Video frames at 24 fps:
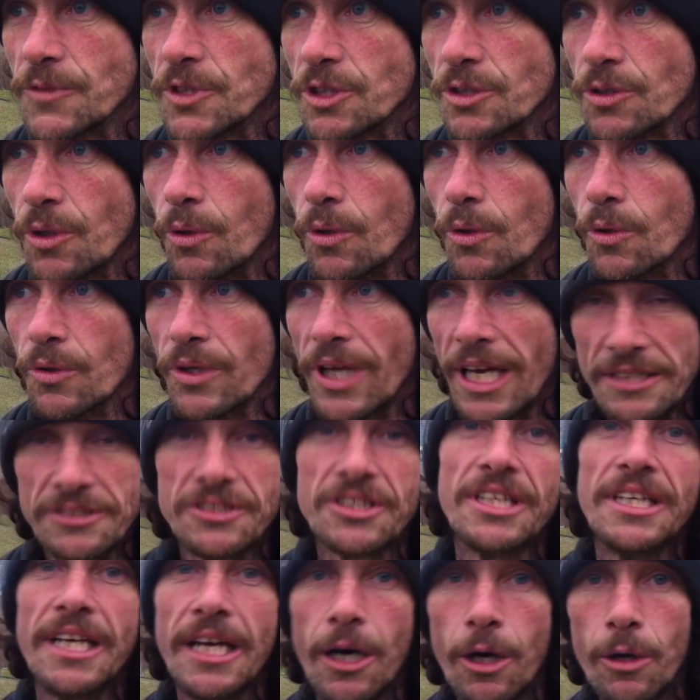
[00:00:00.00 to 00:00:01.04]
So
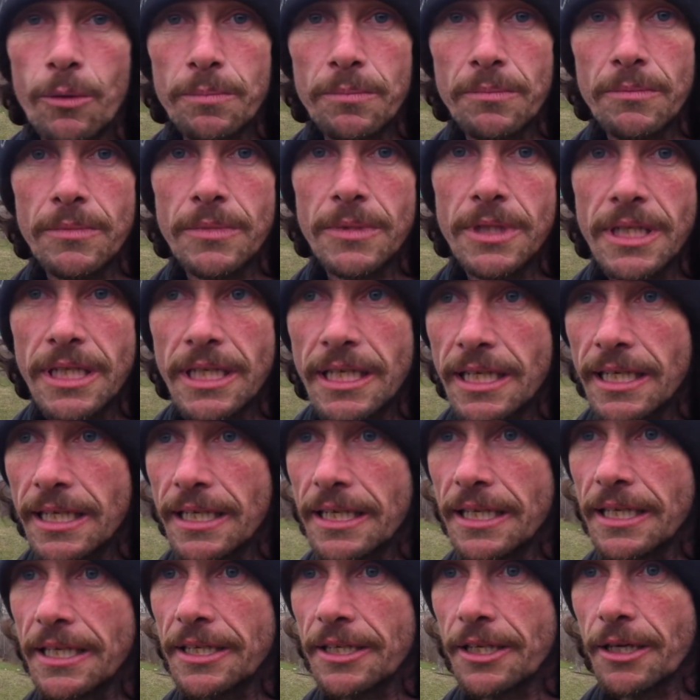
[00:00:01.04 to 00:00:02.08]
that's going to help.
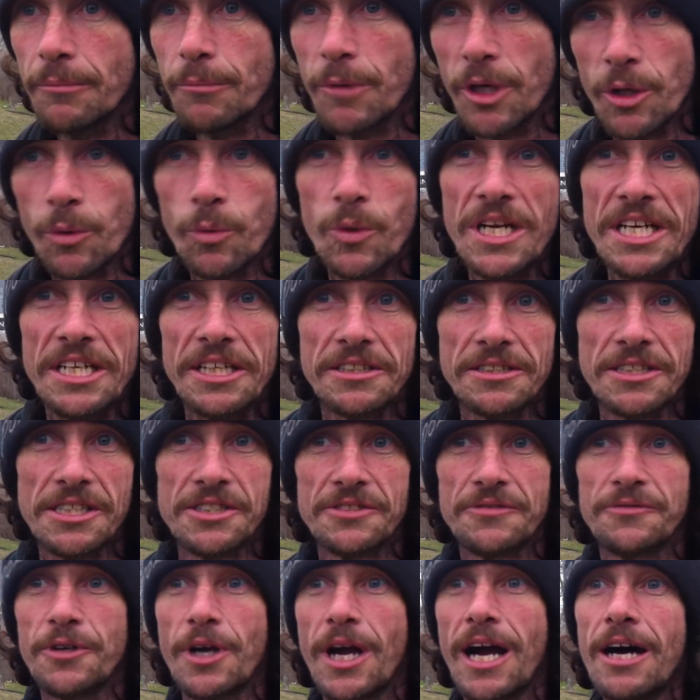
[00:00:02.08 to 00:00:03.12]
And I'm on a waiting
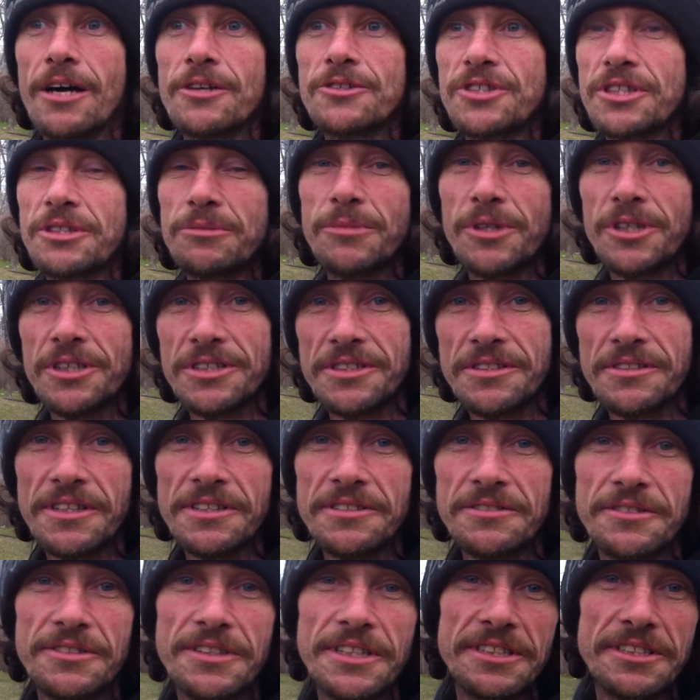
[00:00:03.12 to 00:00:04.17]
list for housing, but
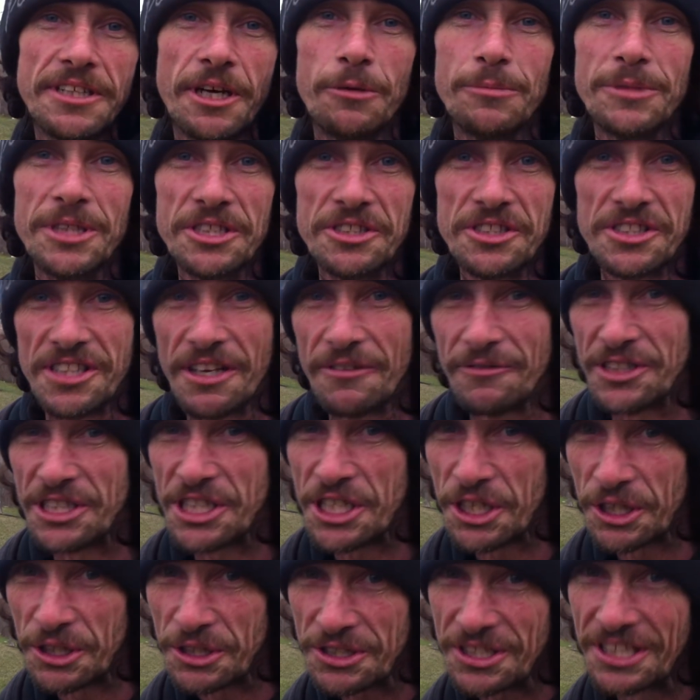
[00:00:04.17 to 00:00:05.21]
they tell me it's 7
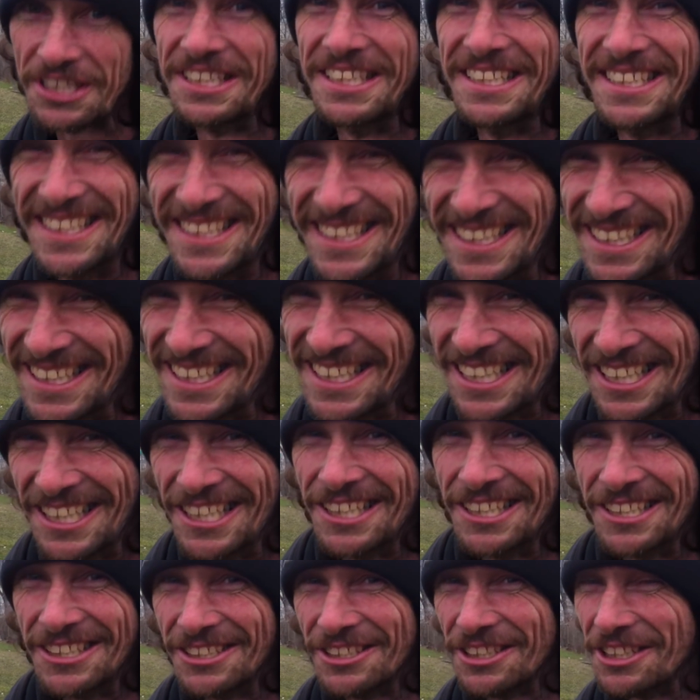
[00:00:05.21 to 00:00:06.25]
years.
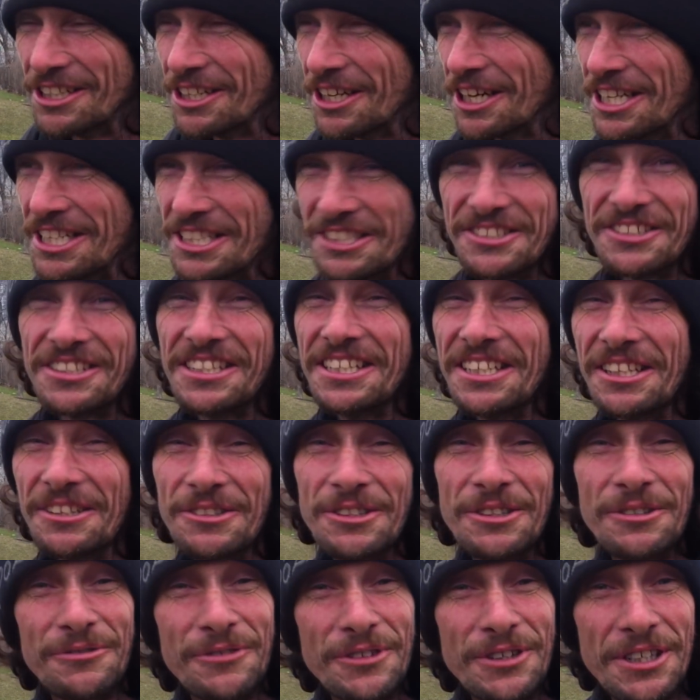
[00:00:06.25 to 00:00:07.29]
And I ain't staying
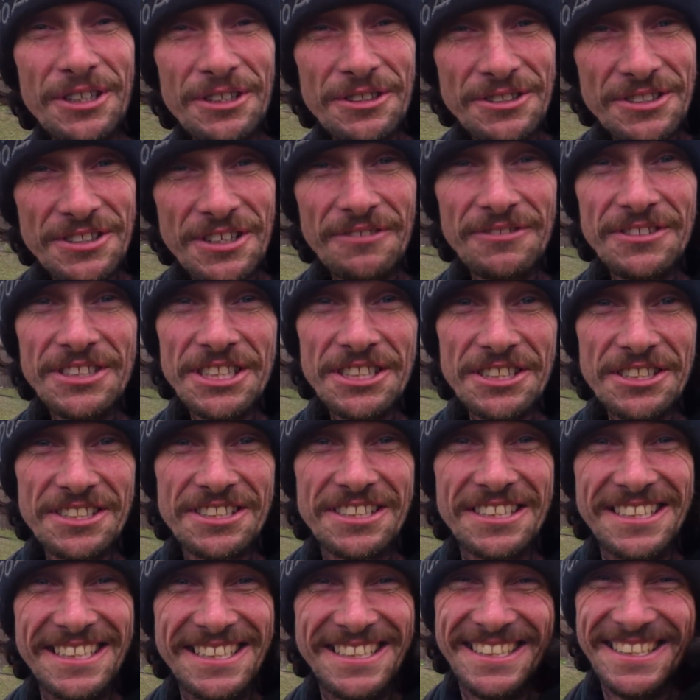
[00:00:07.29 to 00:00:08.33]
out here for another 7
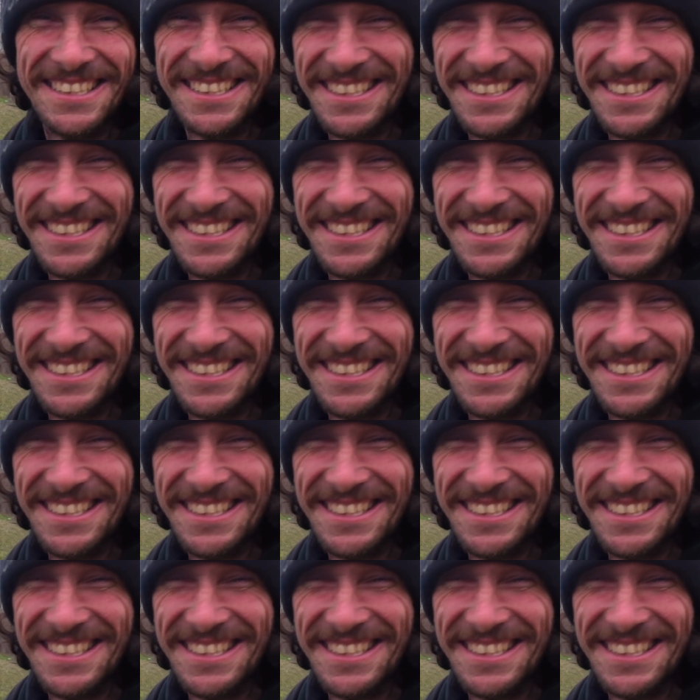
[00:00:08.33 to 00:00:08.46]
years.